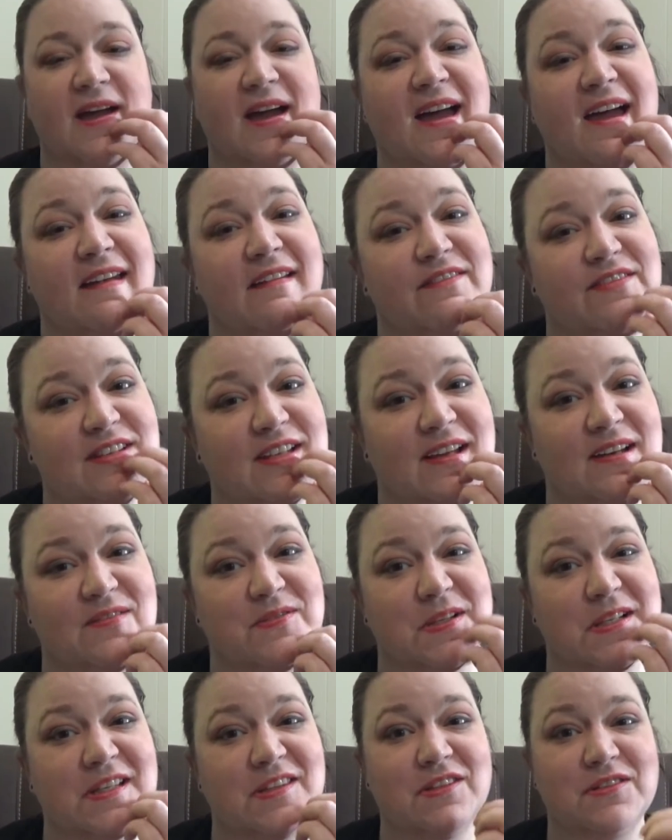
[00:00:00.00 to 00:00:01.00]
ahead of
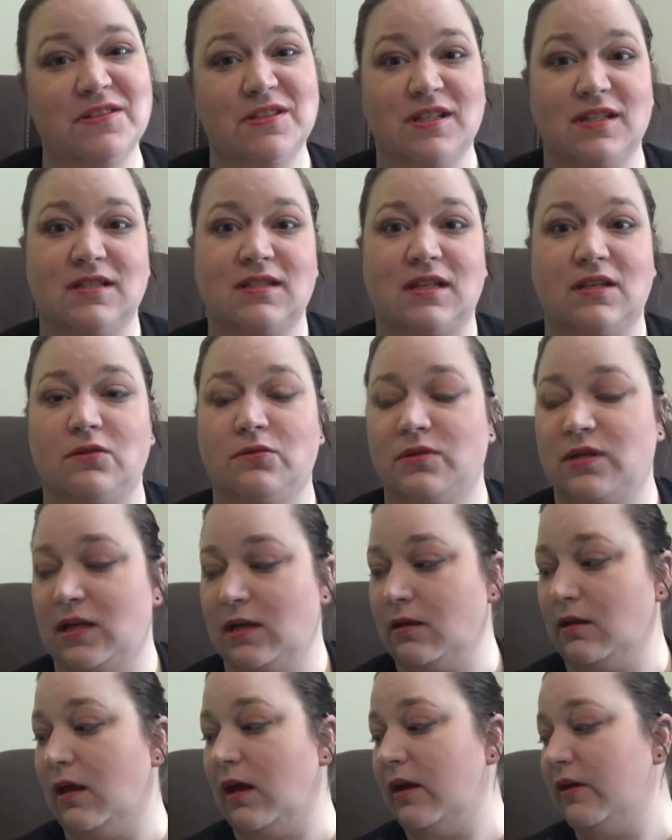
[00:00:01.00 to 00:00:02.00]
schedule on those, because they do
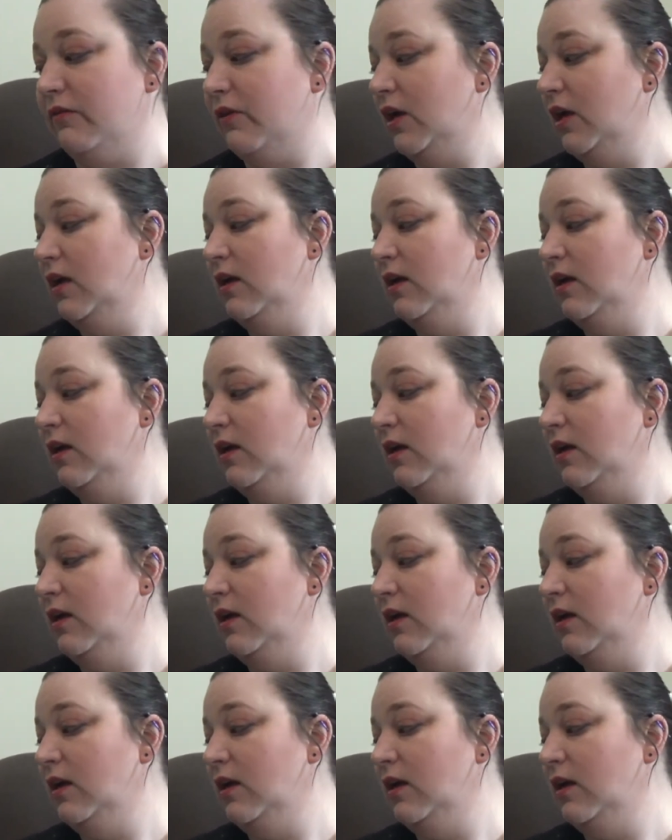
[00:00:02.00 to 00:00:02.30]
take a lot of